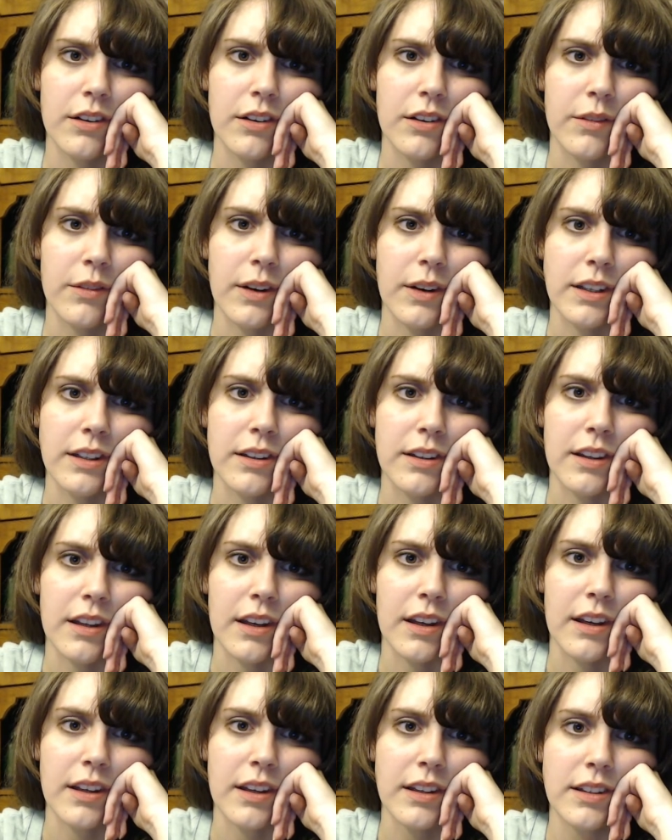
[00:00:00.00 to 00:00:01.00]
What's
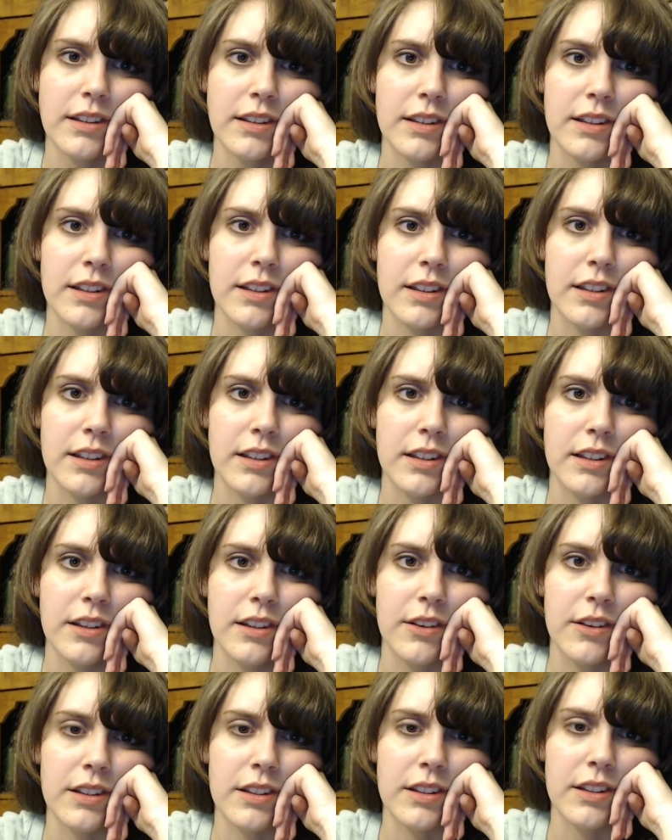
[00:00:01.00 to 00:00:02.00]
that?
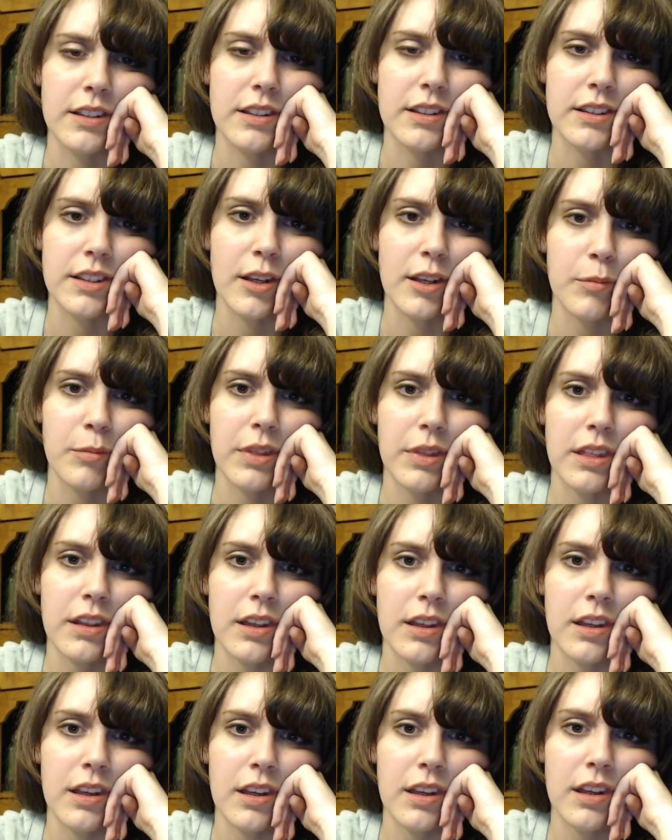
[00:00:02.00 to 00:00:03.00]
Notices
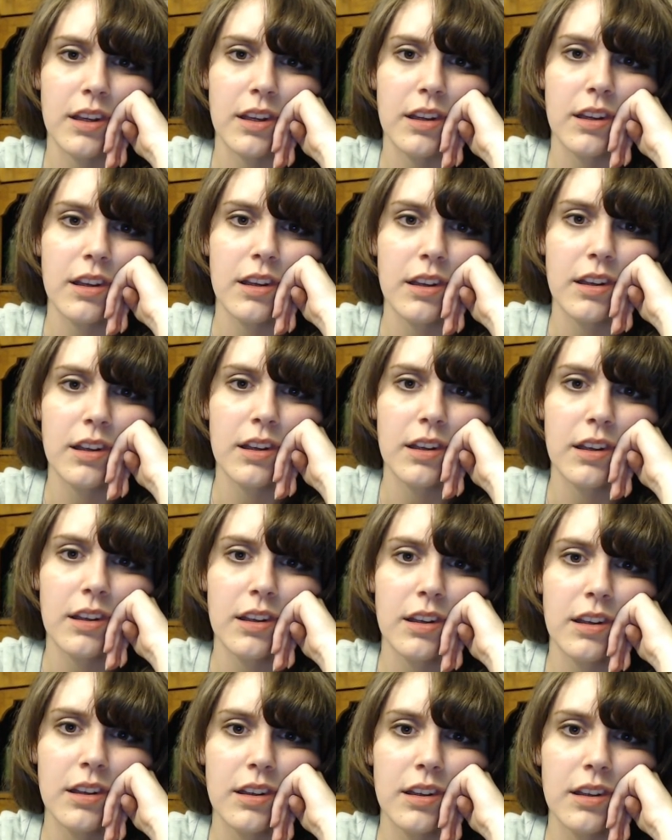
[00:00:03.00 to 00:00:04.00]

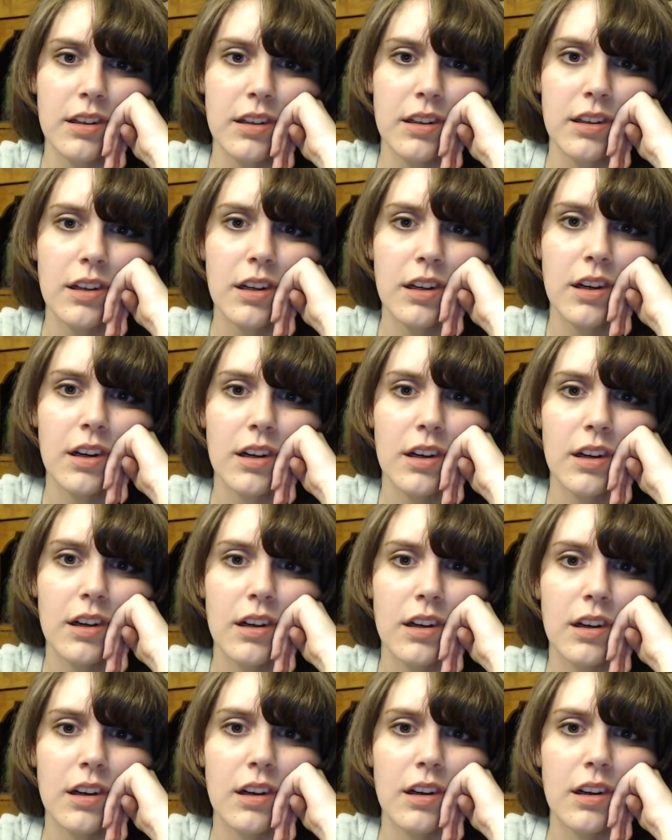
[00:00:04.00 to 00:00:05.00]
something.
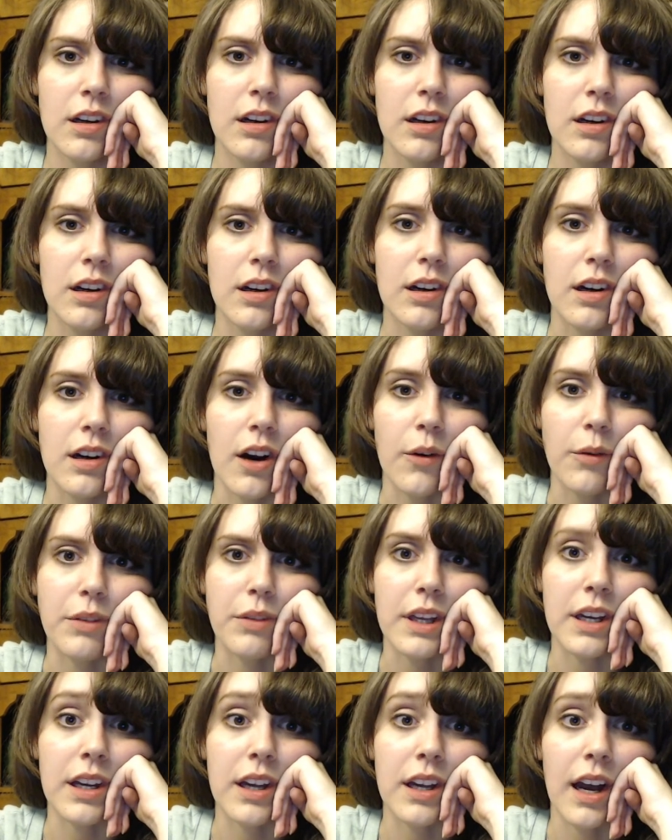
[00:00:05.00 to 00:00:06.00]
Oh,
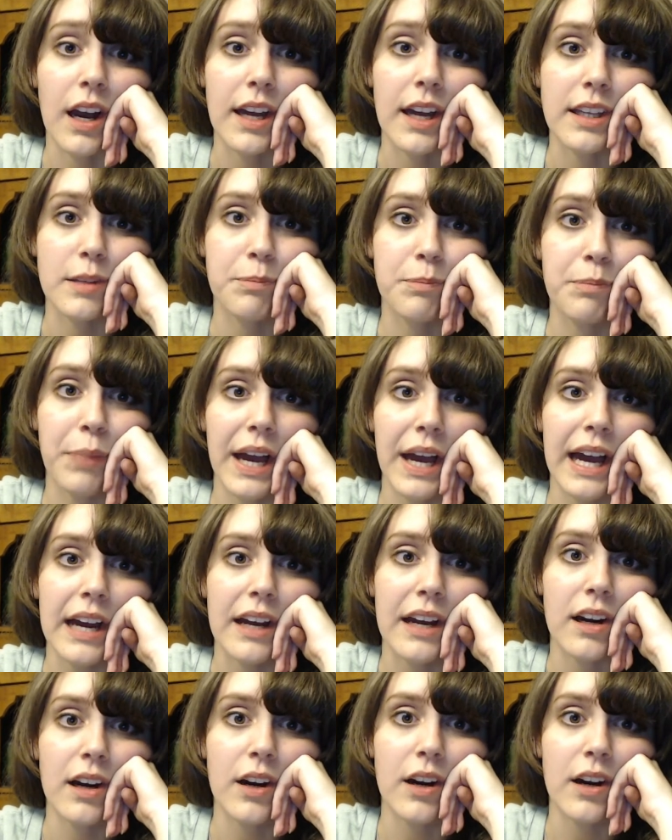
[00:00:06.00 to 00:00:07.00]
the guy is
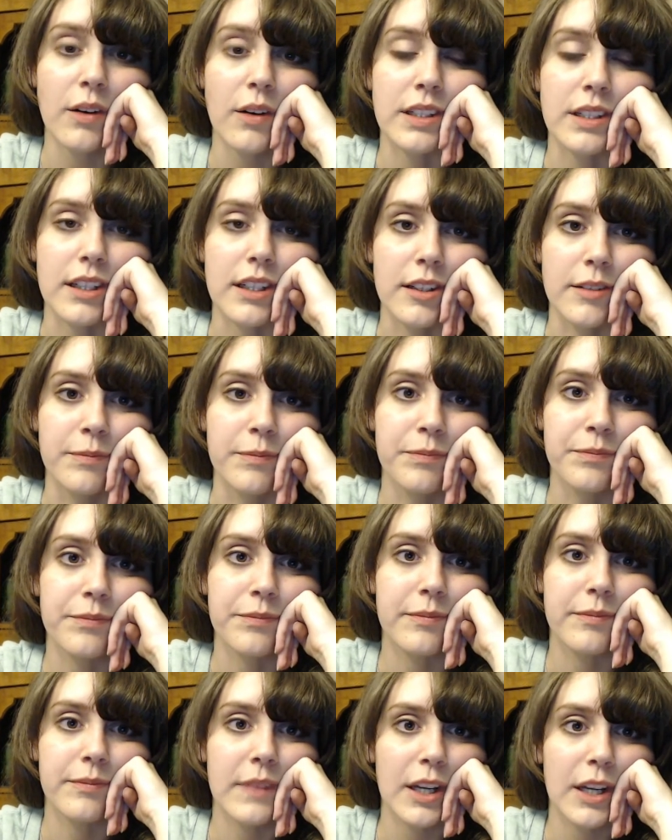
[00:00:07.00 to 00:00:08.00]
back. Oh, dear.
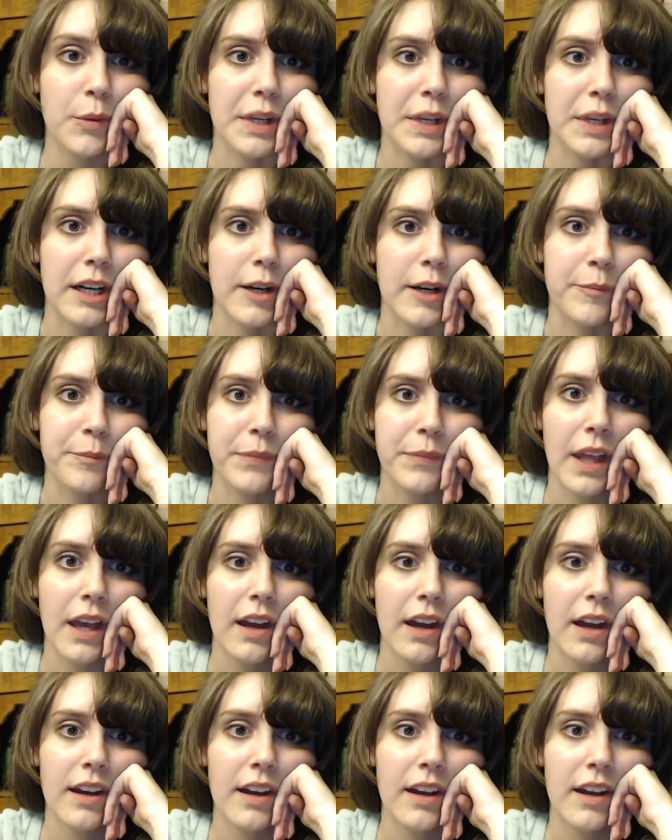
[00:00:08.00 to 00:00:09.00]
Here we go.
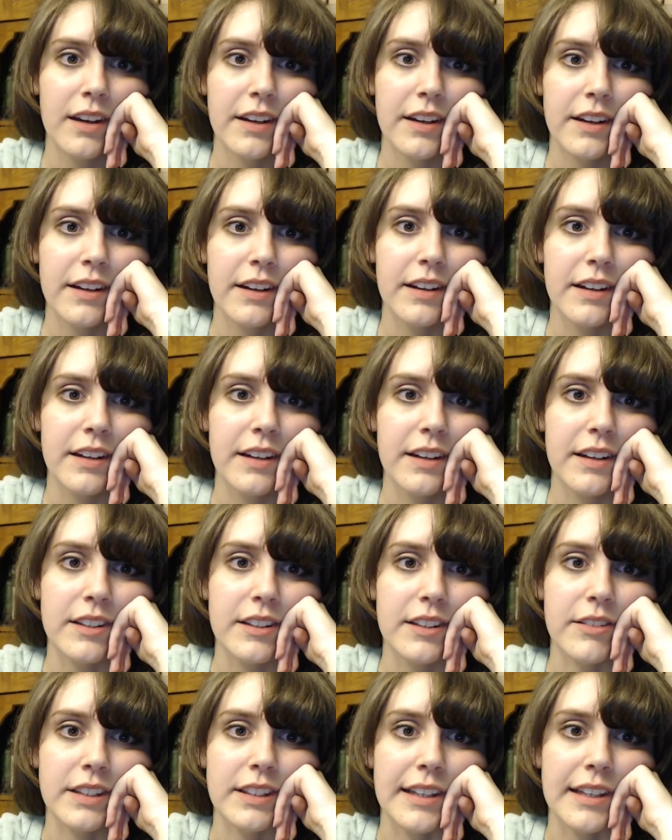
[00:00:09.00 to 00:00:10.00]

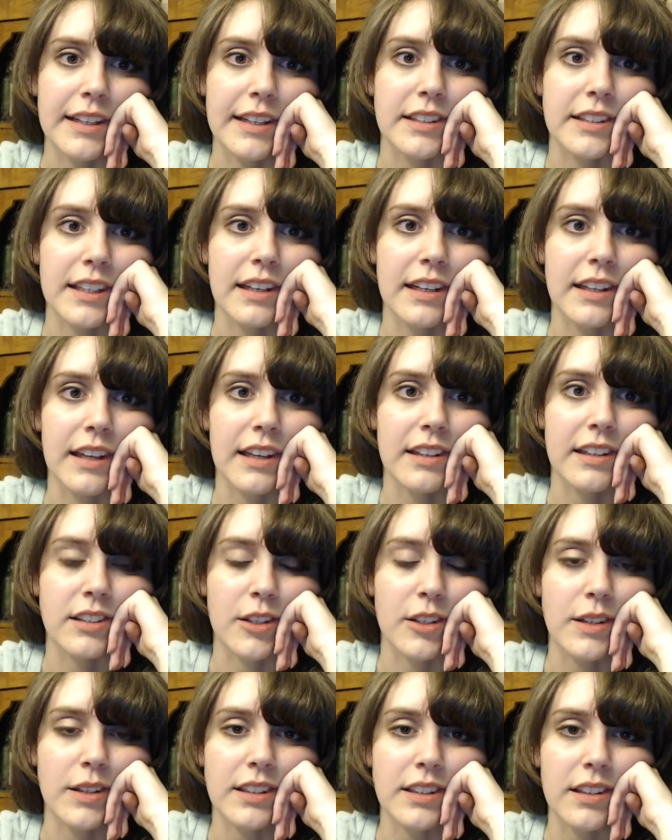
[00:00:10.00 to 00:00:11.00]
So he's not just going to die
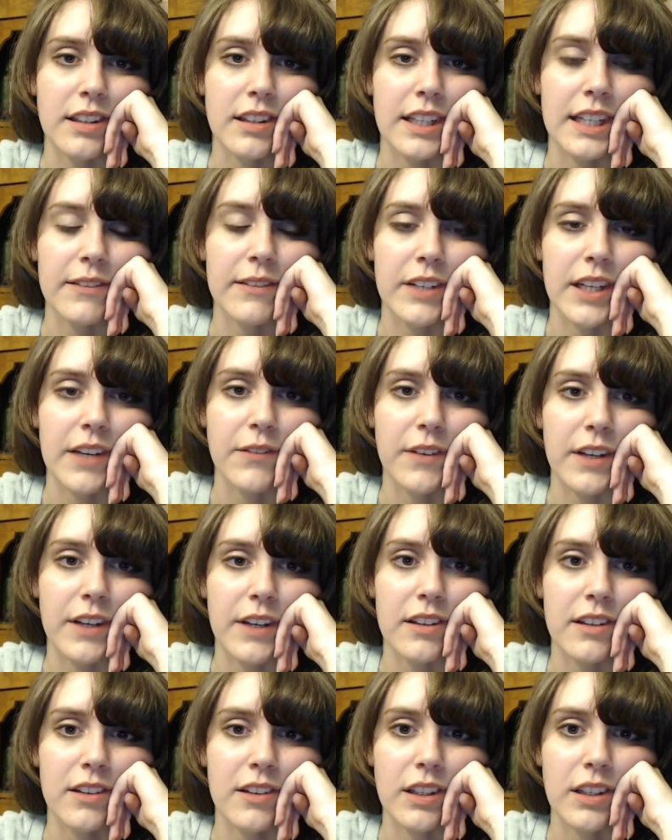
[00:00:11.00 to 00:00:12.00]
so easily even after
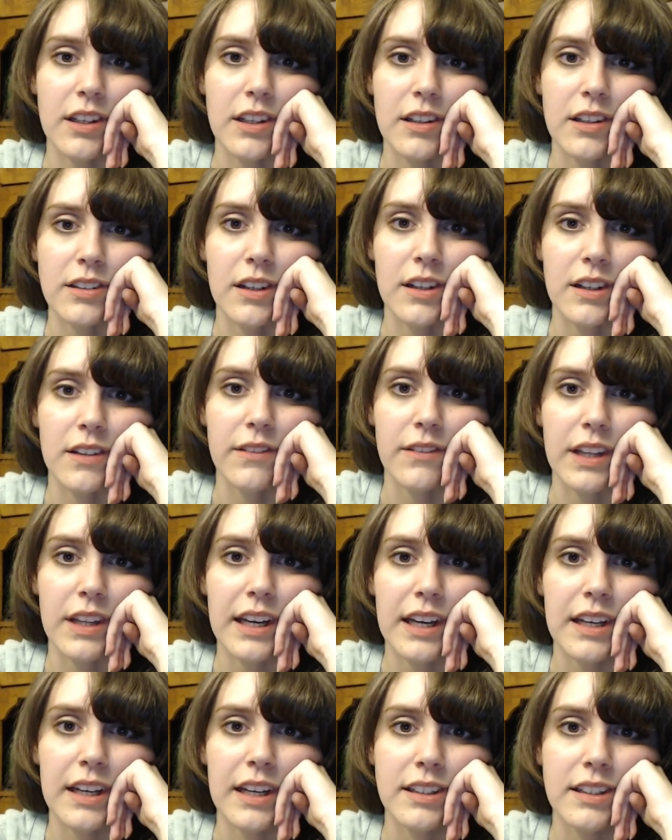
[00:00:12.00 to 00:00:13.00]
Gintoki does all of
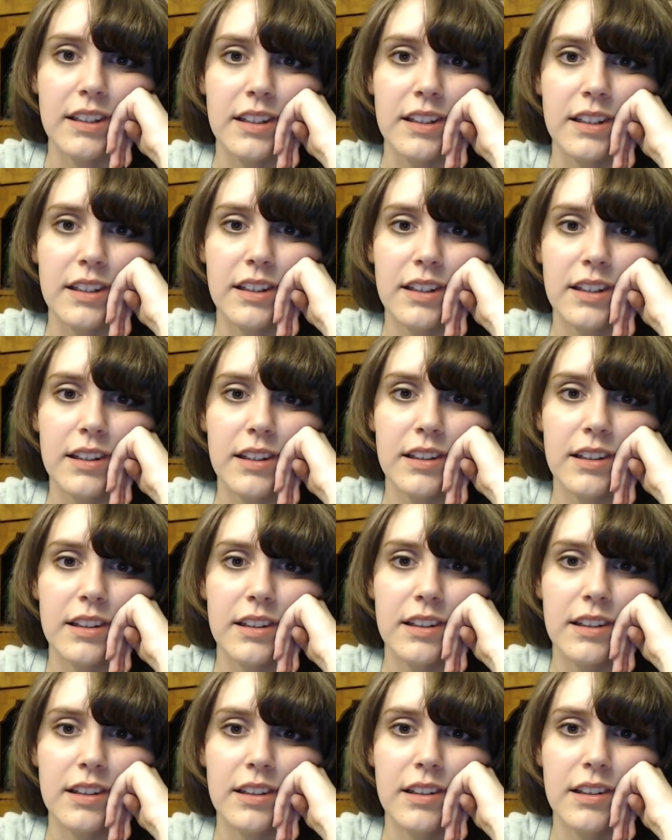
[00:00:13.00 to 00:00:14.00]
that.
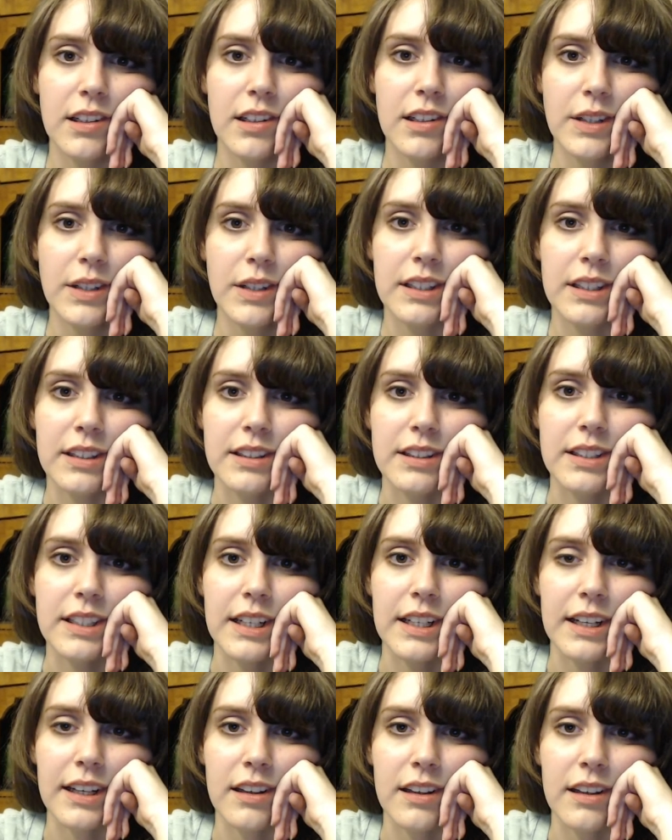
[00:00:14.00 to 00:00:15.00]
Who's this
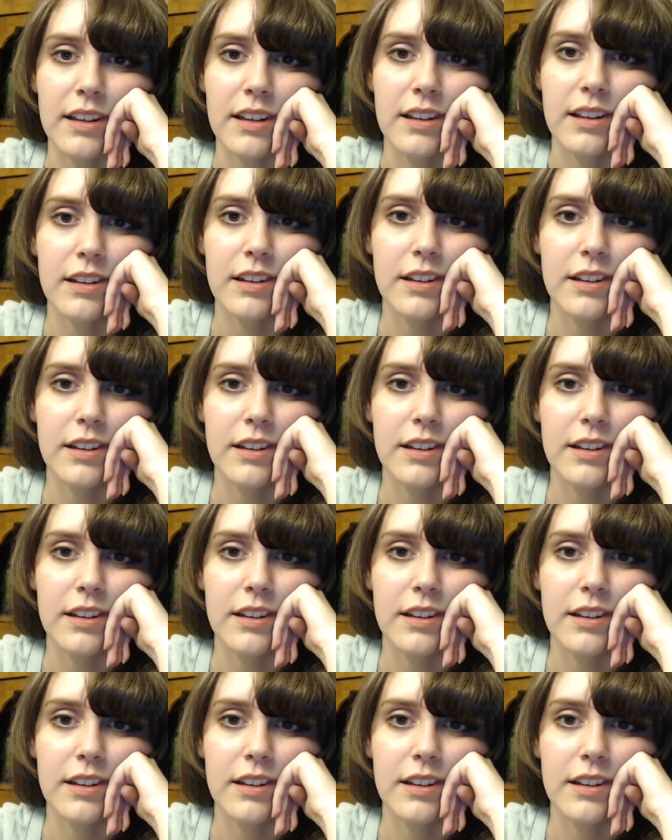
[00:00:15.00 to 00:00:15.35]
guy?